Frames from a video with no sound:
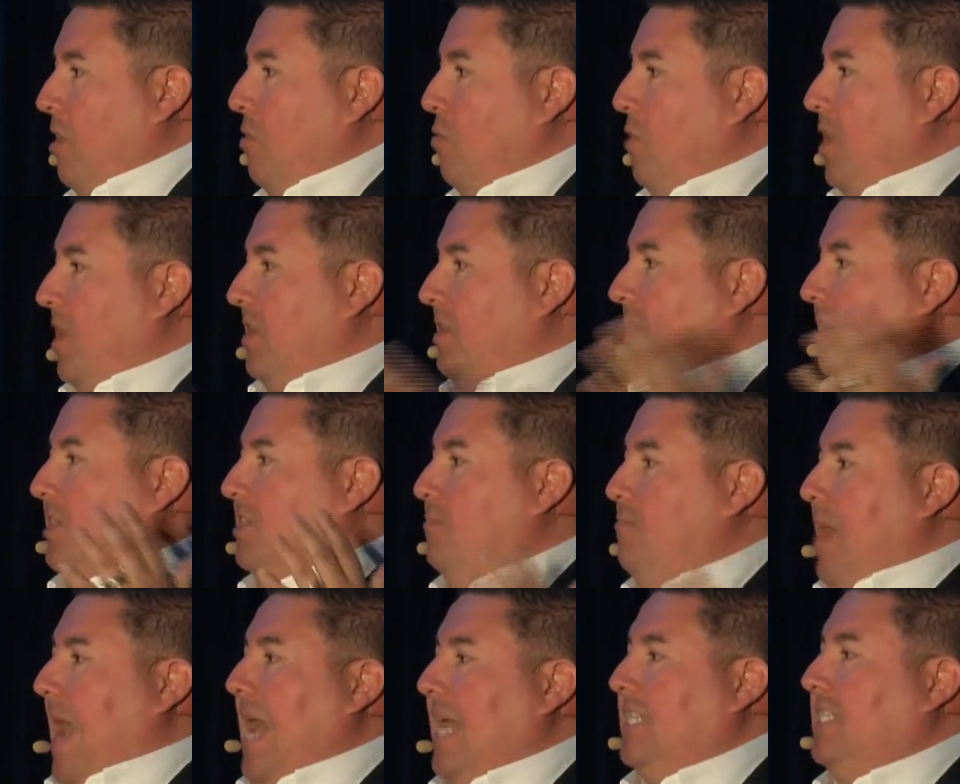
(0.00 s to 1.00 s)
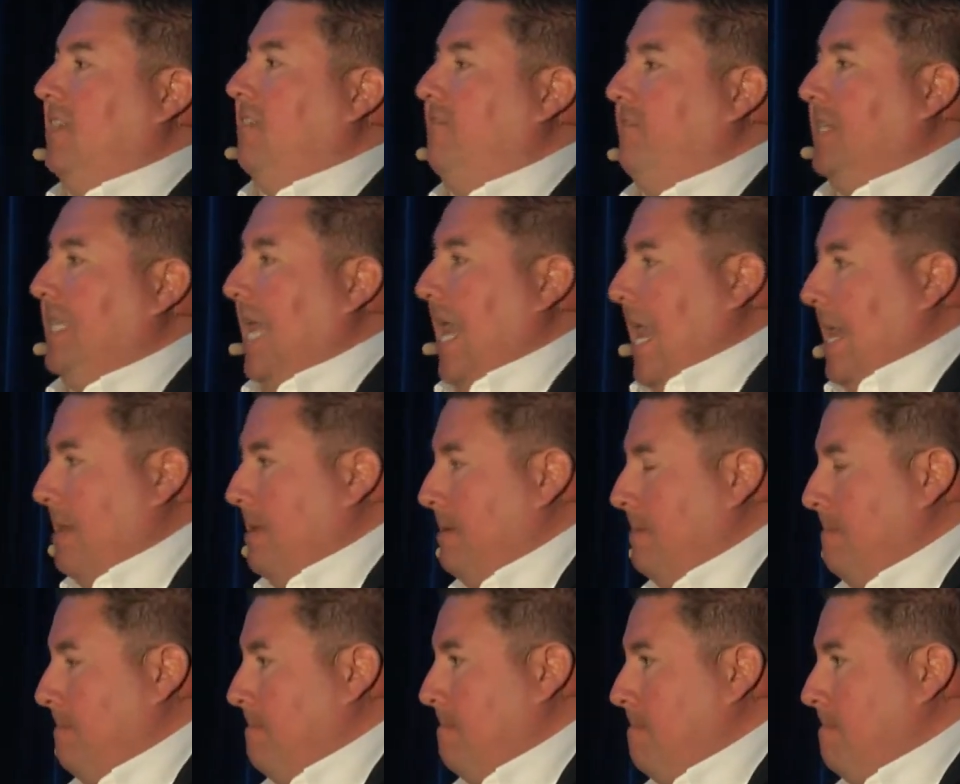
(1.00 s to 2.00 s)
with this massive debt.
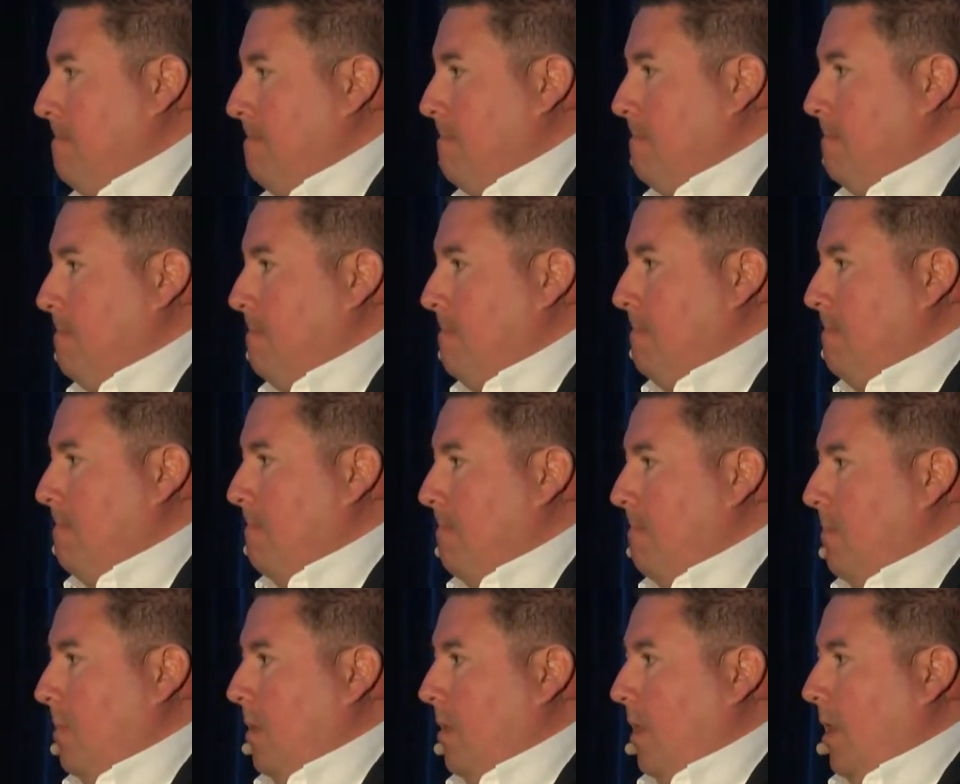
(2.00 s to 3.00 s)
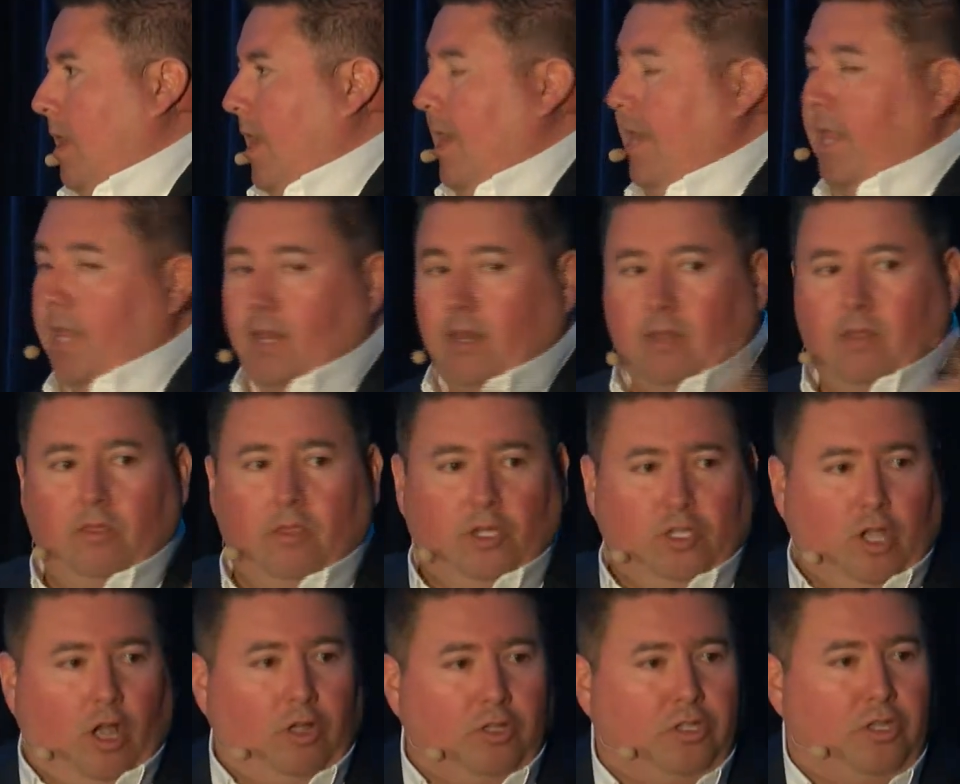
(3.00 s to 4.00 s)
And then there's
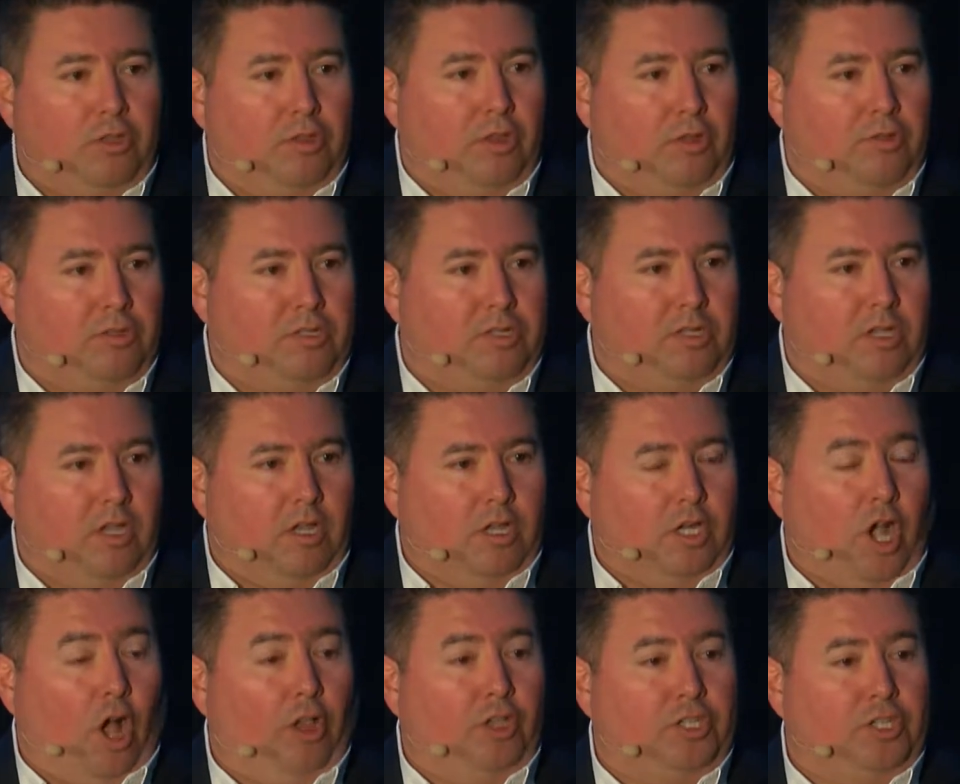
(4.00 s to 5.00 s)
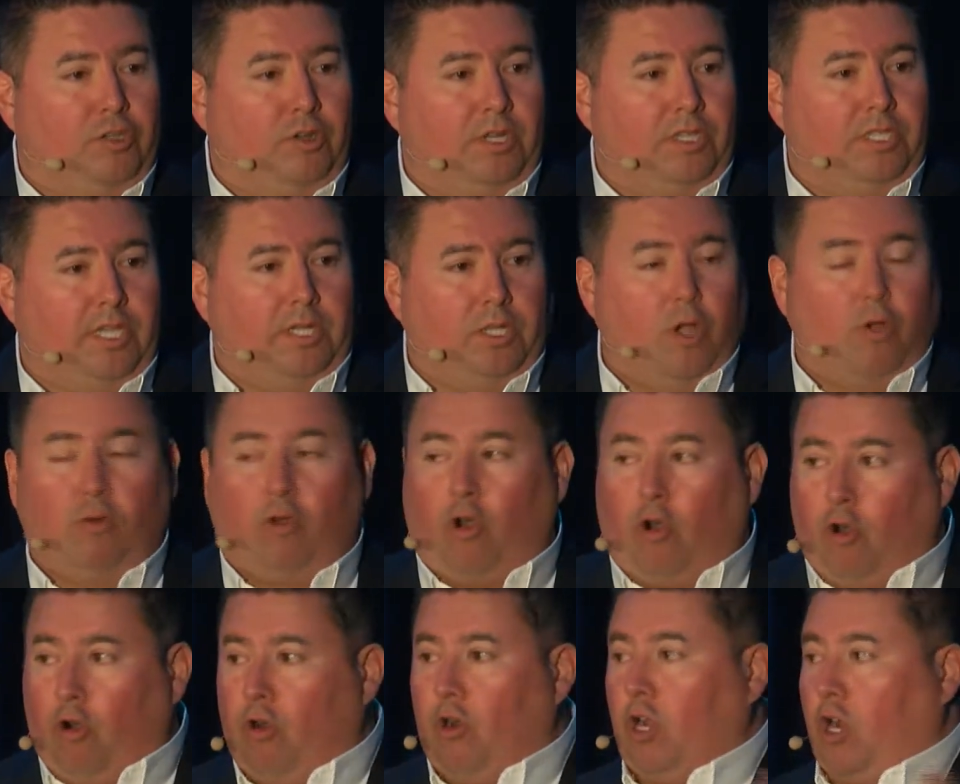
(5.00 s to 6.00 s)
also those college students that don't
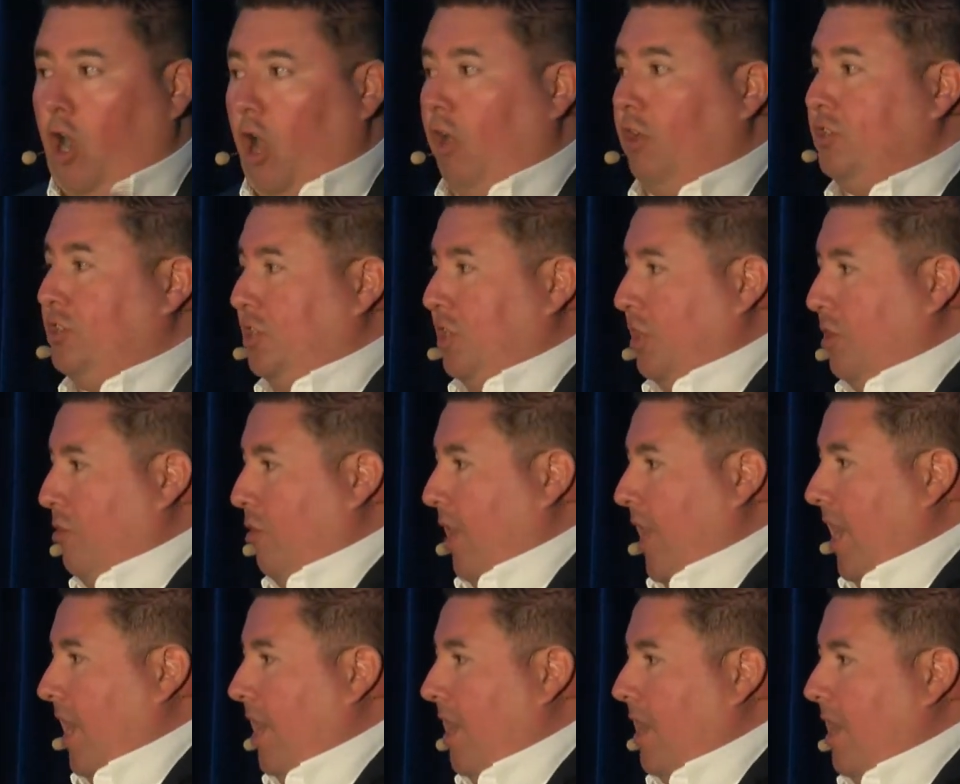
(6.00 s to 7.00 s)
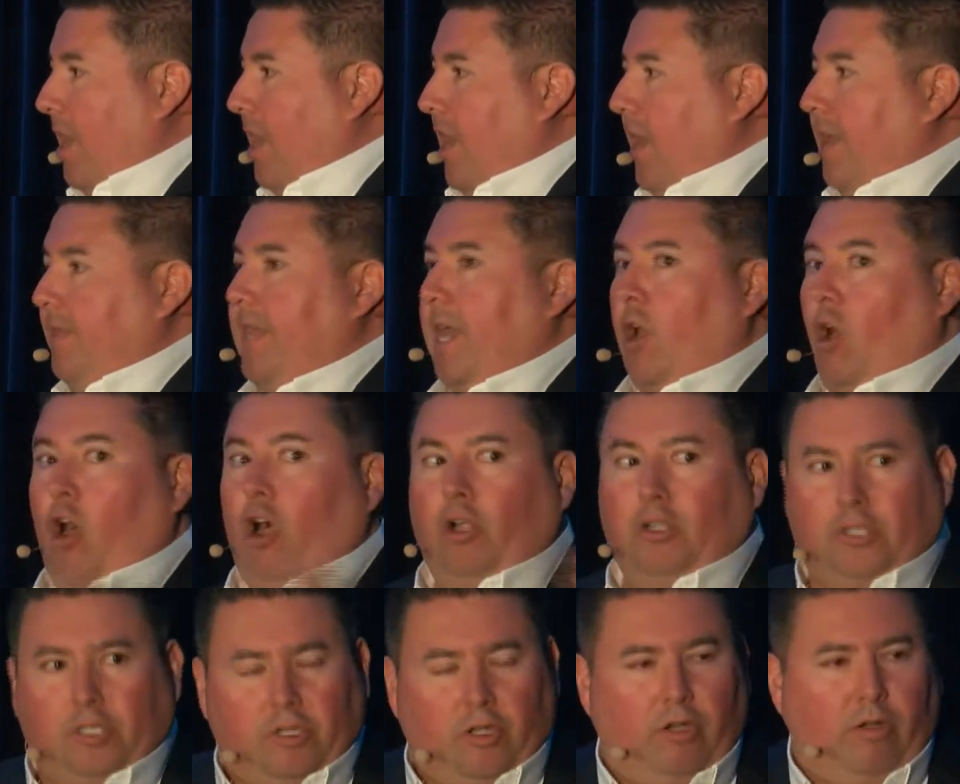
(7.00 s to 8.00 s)
earn a college degree that
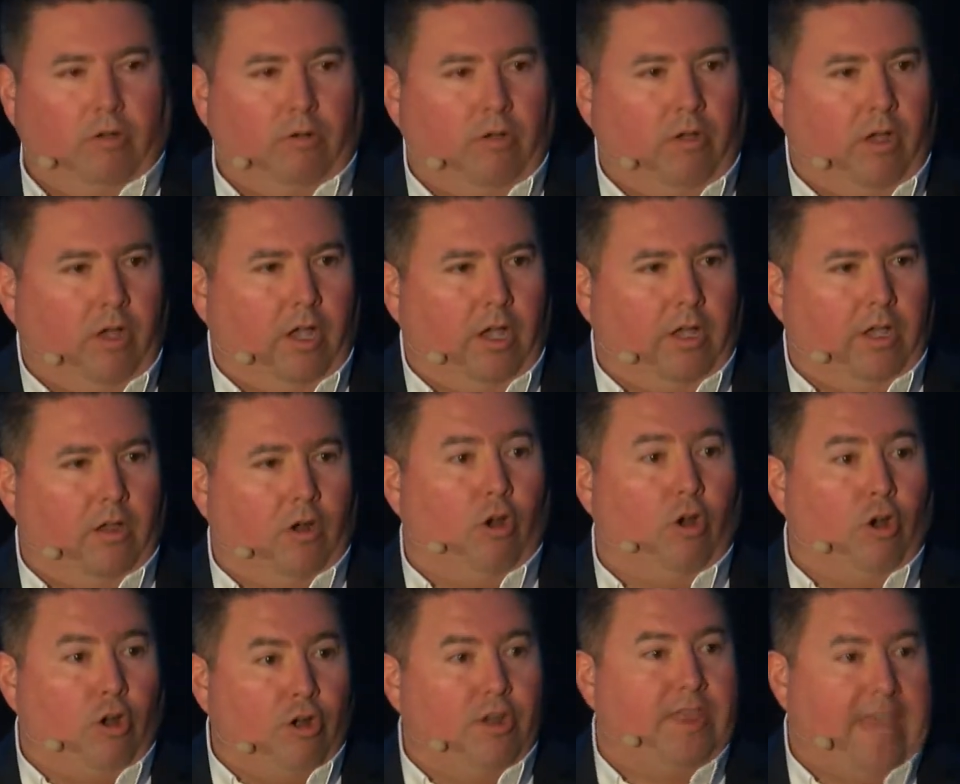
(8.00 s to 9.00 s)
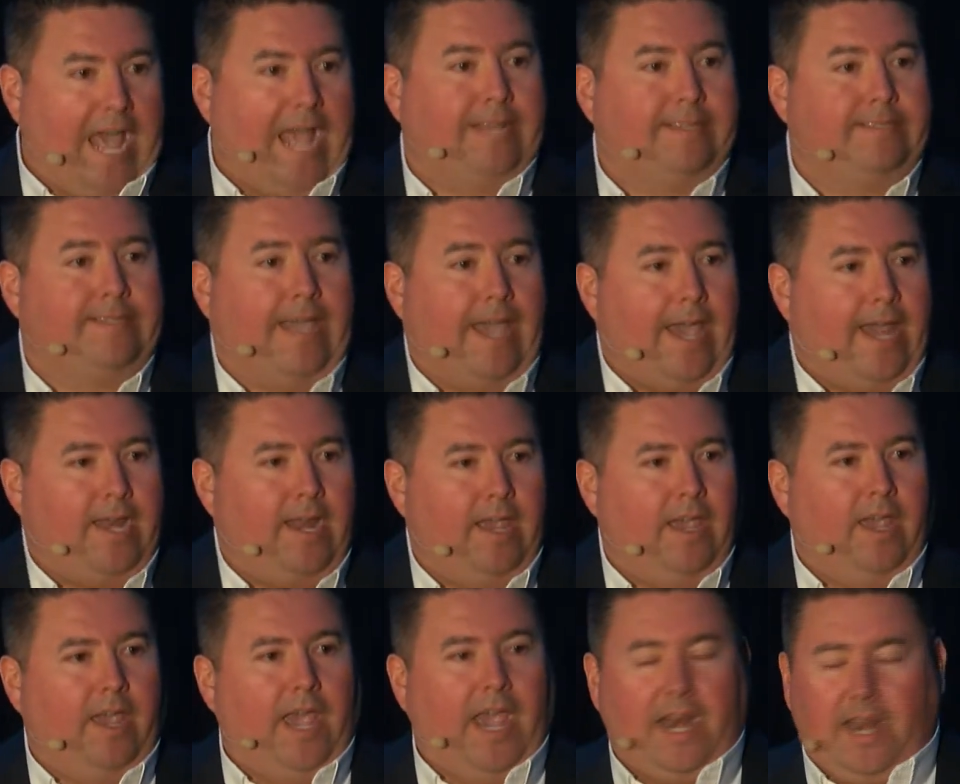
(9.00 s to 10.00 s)
also earn that debt
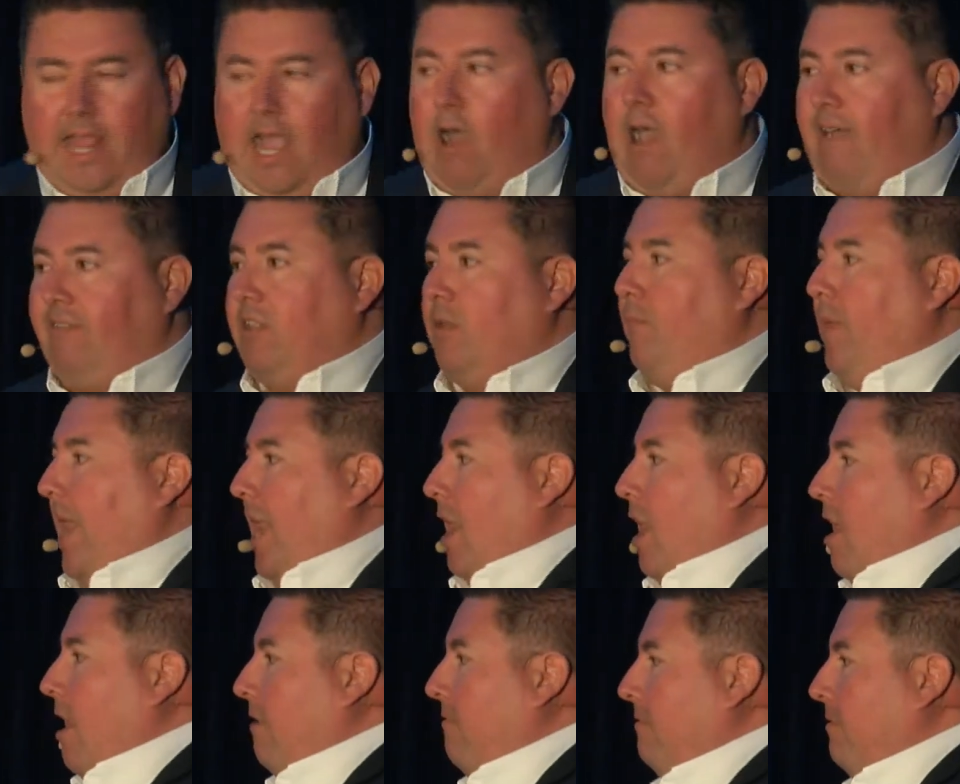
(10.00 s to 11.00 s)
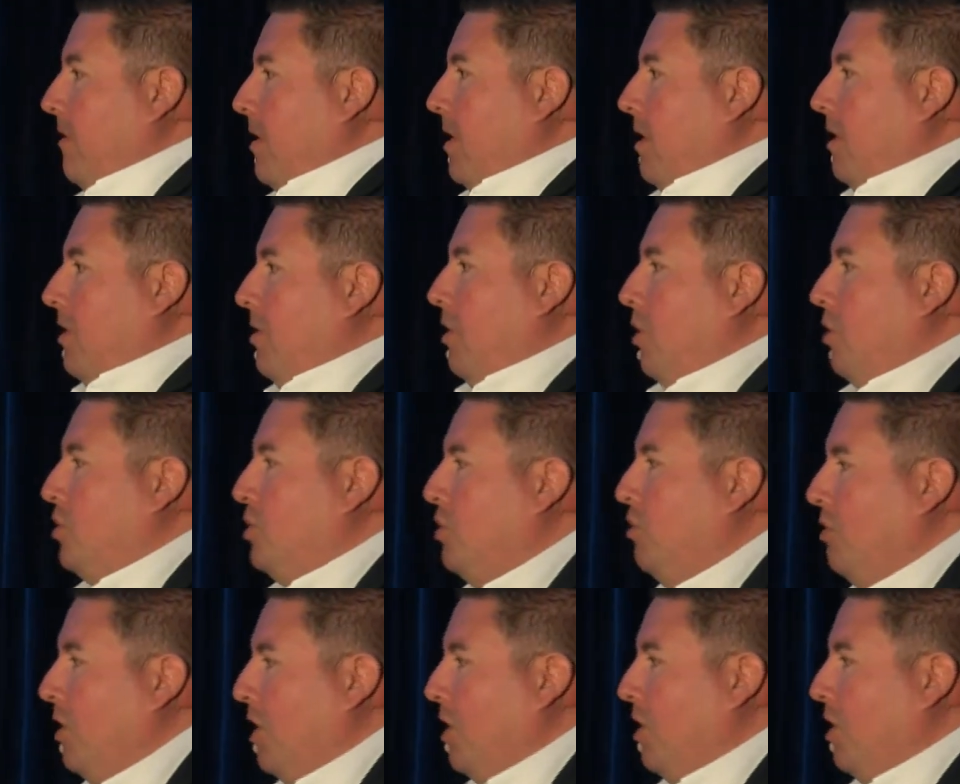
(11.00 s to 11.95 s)
and now have to pay off their student